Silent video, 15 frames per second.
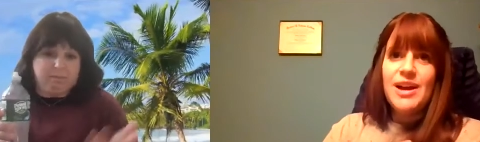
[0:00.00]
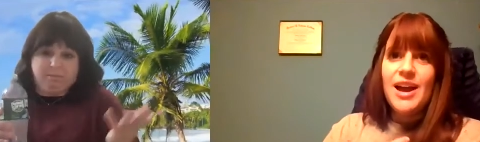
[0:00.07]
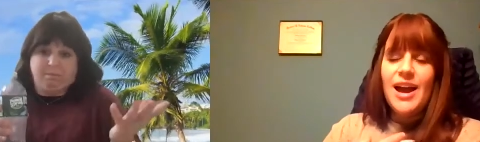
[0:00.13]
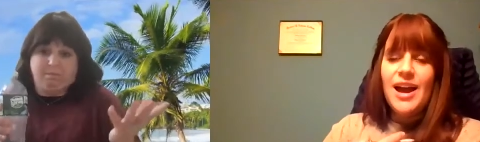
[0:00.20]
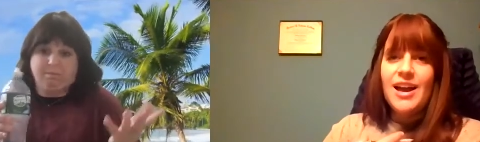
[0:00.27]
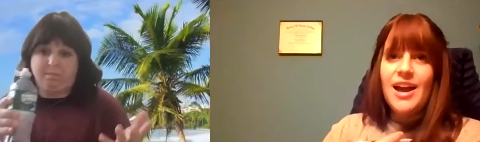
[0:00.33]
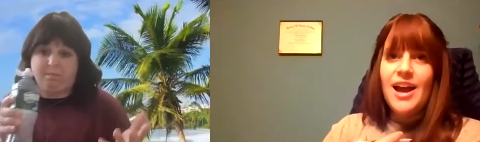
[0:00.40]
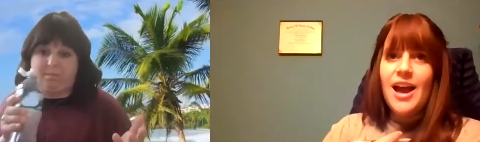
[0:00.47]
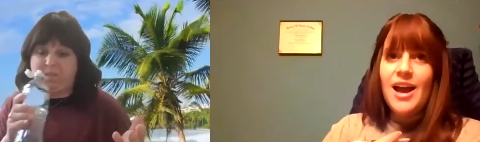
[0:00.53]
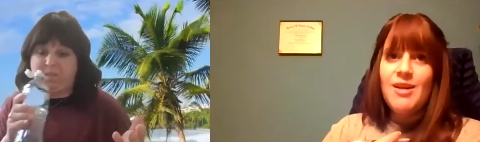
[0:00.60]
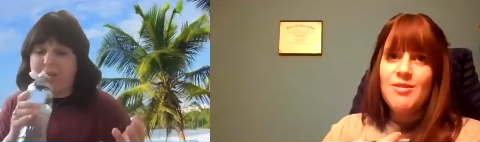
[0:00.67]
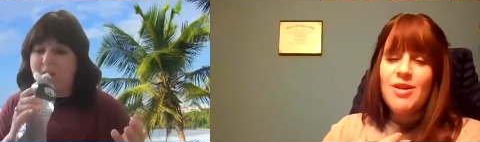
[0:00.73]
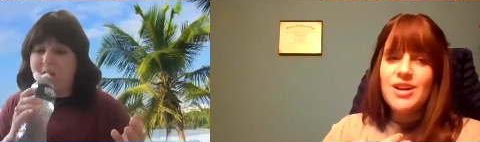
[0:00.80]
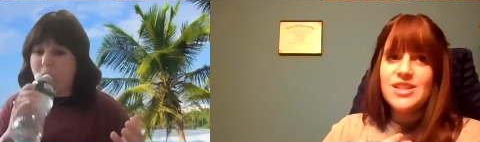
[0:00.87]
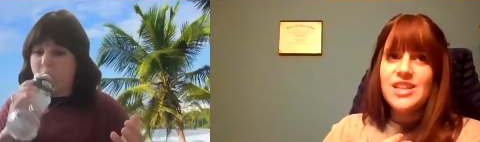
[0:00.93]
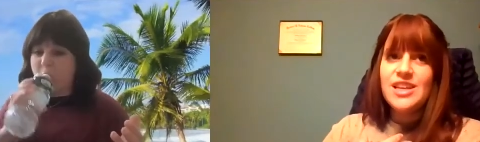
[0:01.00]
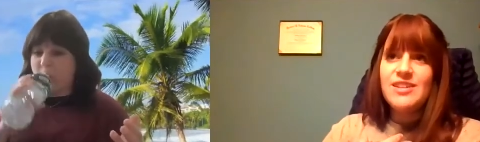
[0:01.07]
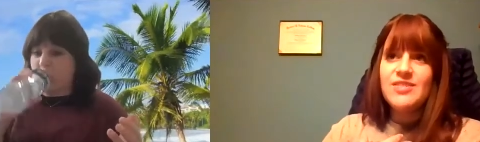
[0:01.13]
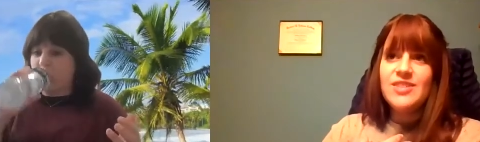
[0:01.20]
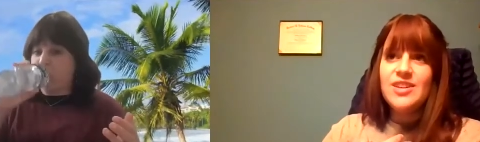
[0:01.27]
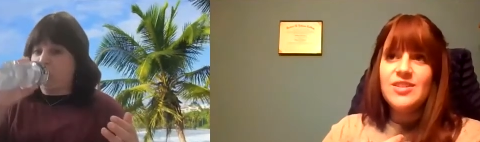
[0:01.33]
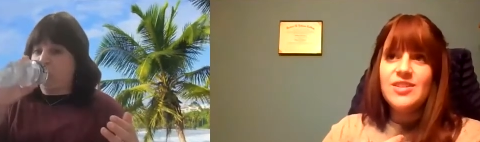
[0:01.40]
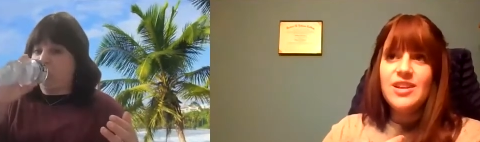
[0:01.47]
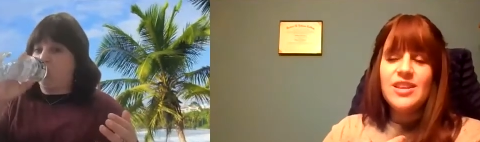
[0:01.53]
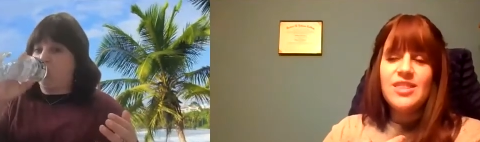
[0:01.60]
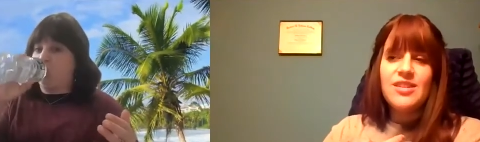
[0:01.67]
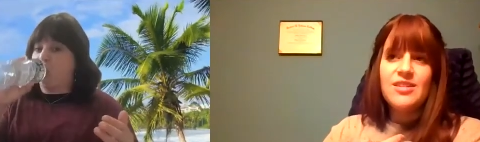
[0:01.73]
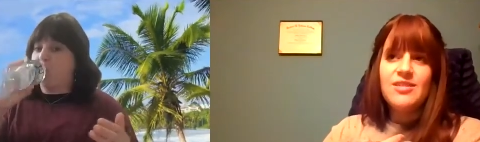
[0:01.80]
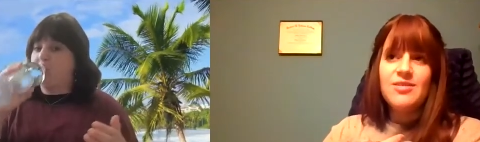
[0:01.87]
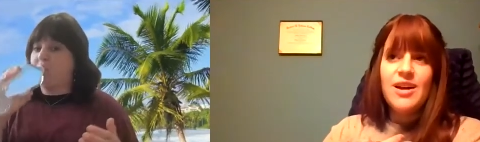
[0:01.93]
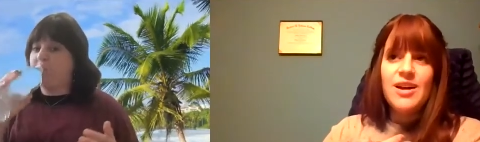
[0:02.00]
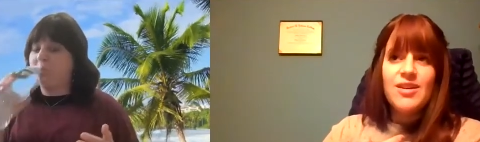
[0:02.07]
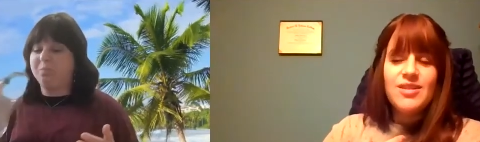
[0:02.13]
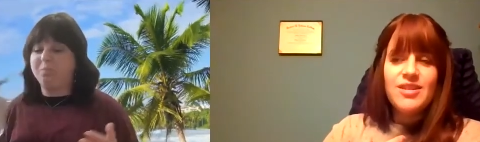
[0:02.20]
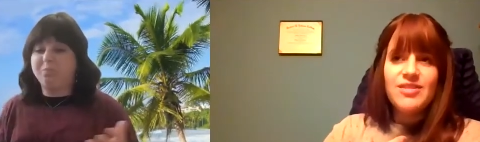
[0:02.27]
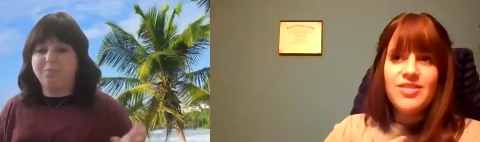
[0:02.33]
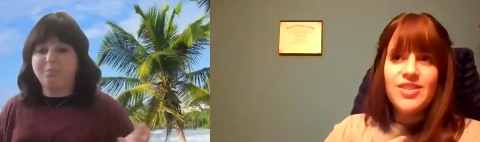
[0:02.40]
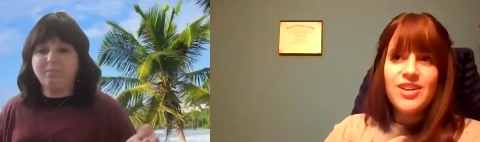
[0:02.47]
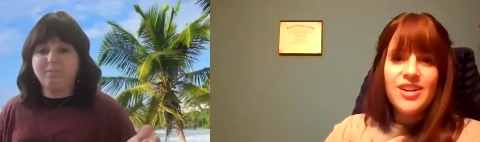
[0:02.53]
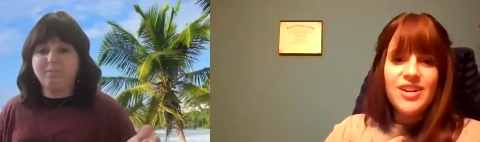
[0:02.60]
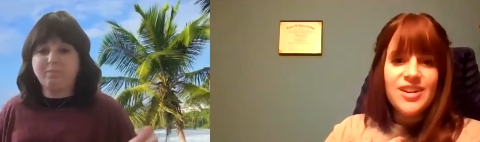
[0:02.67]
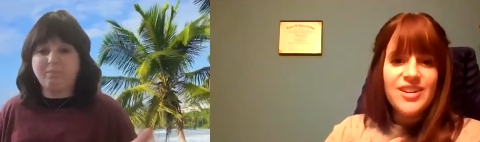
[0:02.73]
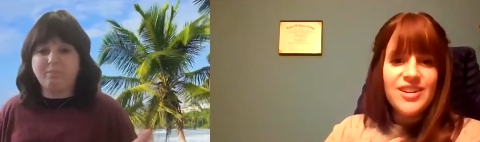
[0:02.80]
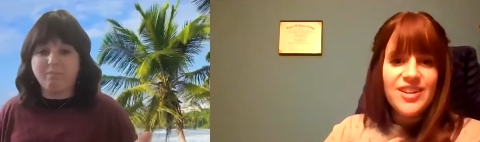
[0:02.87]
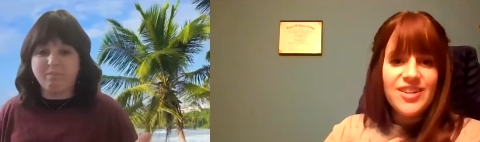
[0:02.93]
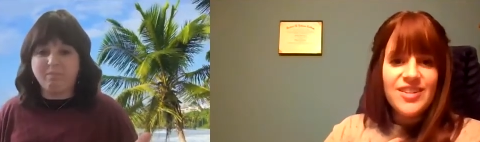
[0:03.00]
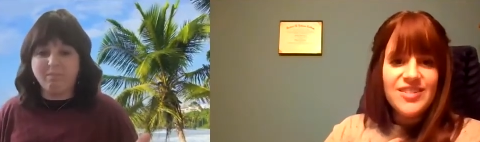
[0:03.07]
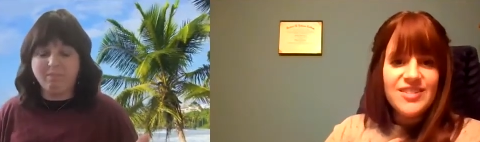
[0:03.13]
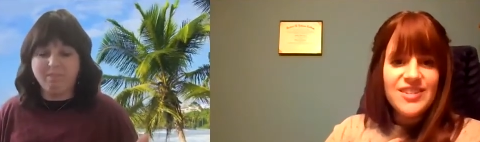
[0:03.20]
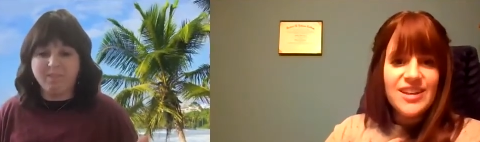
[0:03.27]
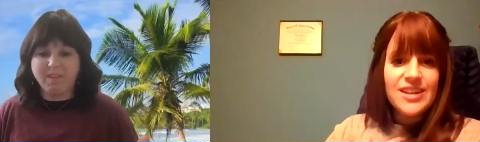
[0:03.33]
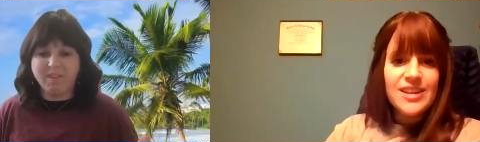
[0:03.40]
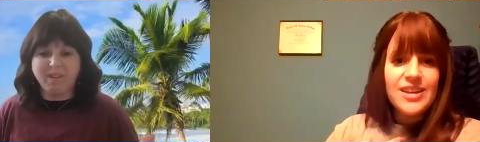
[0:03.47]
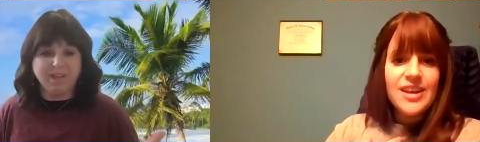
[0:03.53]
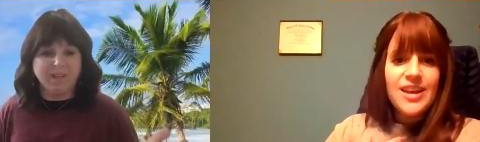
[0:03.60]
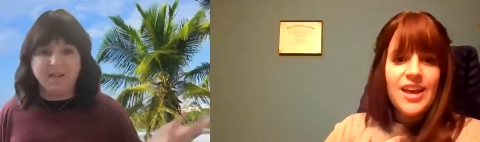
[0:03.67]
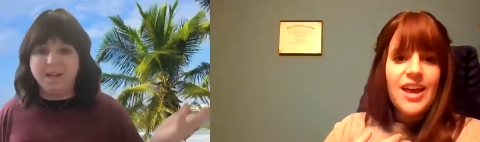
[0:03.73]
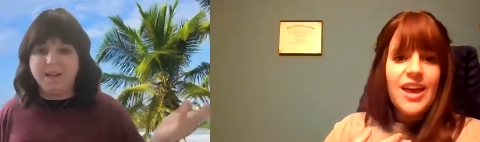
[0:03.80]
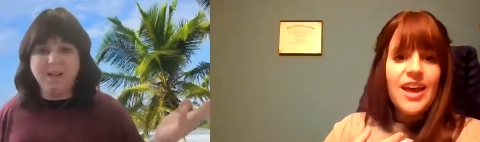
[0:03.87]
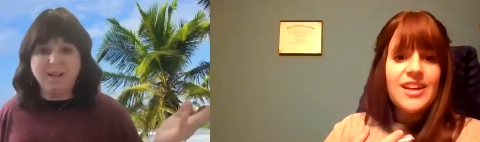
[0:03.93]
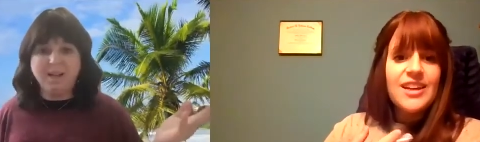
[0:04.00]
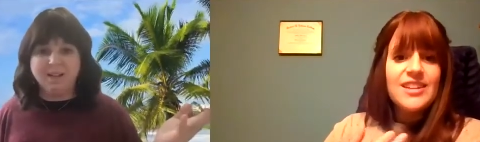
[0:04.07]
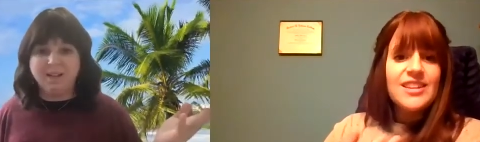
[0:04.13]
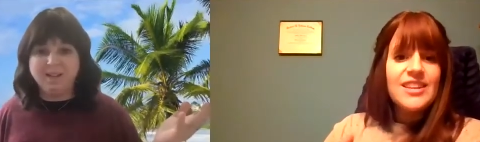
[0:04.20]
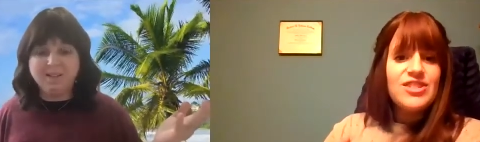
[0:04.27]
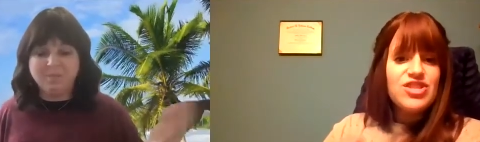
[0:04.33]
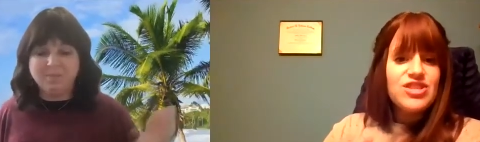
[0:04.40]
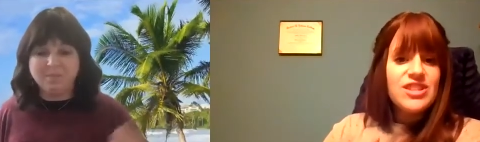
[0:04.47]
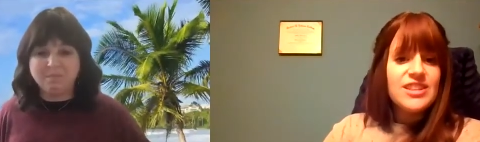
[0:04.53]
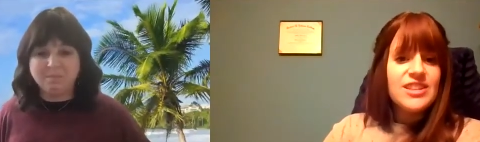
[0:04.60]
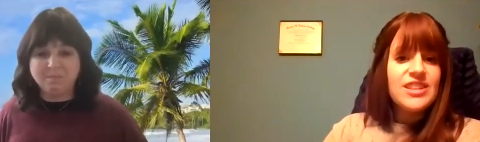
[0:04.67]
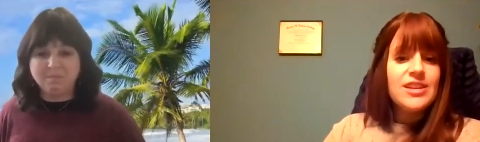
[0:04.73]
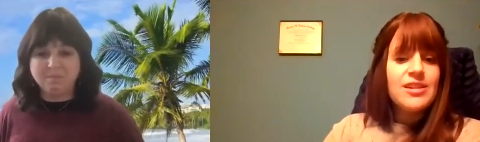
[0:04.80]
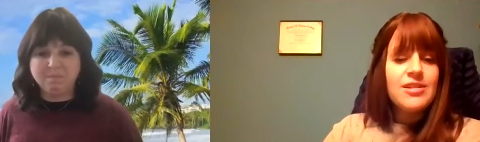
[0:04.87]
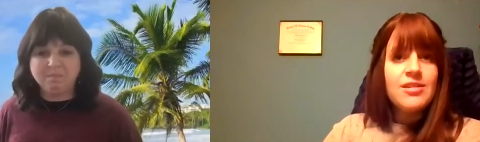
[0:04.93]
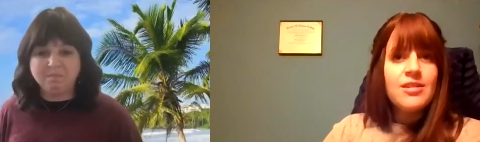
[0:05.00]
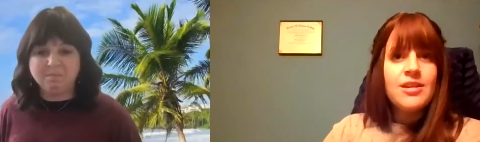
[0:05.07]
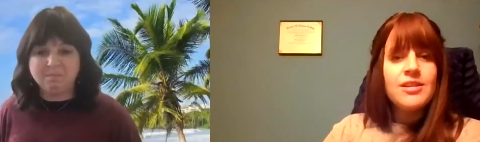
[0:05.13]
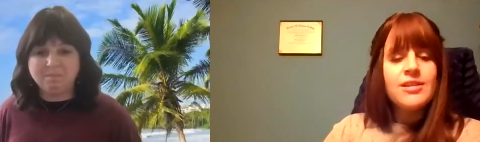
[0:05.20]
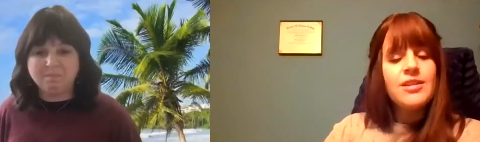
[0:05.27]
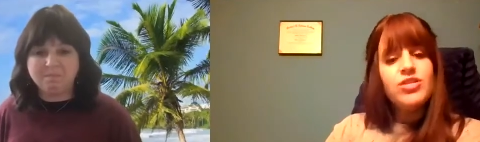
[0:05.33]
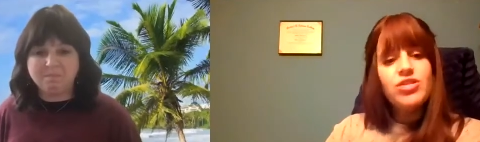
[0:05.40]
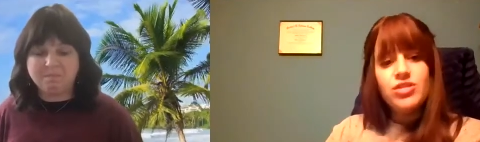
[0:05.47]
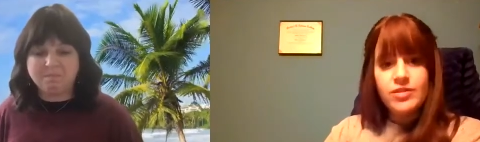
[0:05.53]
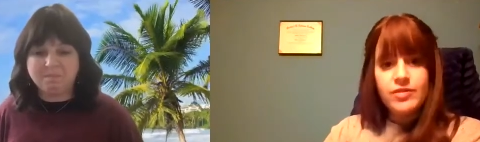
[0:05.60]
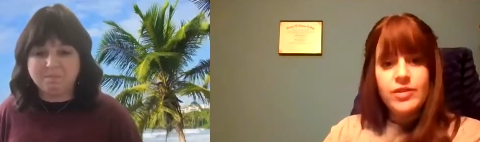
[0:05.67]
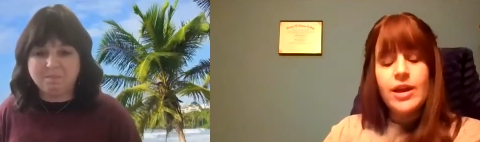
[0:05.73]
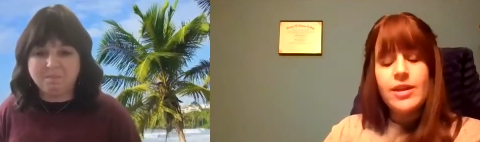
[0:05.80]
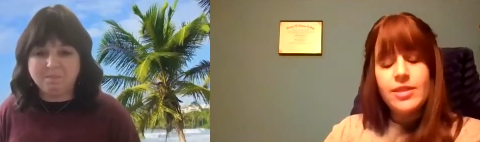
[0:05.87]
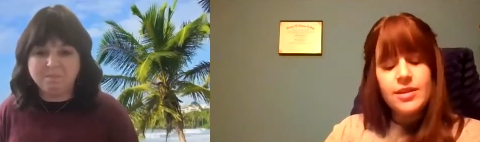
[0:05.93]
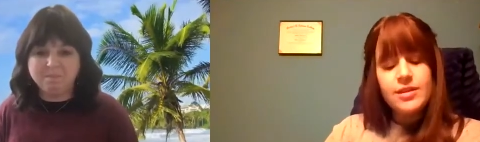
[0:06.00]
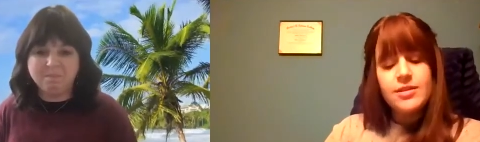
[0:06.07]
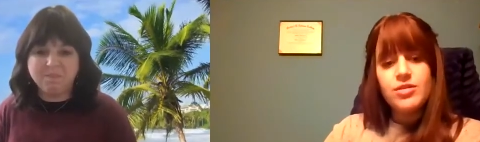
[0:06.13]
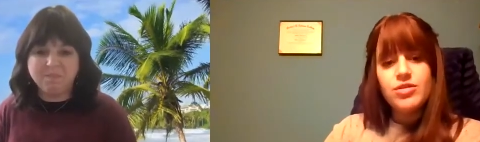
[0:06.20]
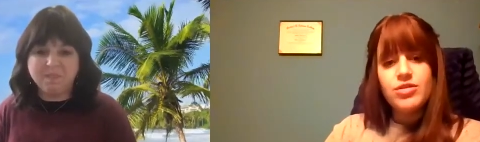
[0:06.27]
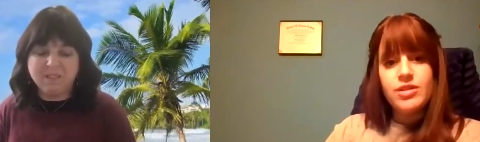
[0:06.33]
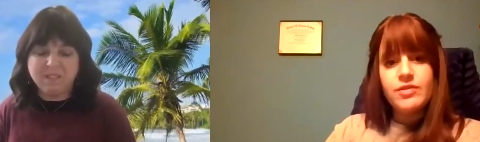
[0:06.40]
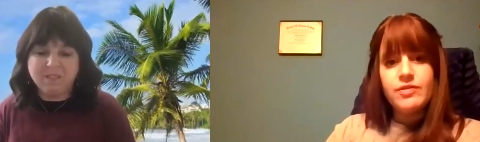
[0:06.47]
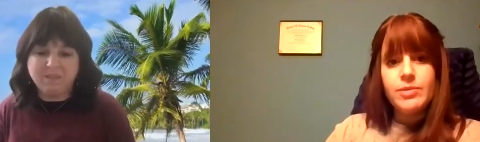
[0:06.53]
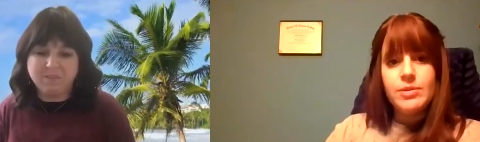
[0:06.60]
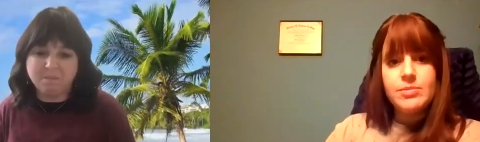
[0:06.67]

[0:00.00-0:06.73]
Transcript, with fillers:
Speaker 1: but I I yeah. watched that video and I thought, wow, good for her, you know, like, and it's interesting to hear. It's interesting. I think it's interesting for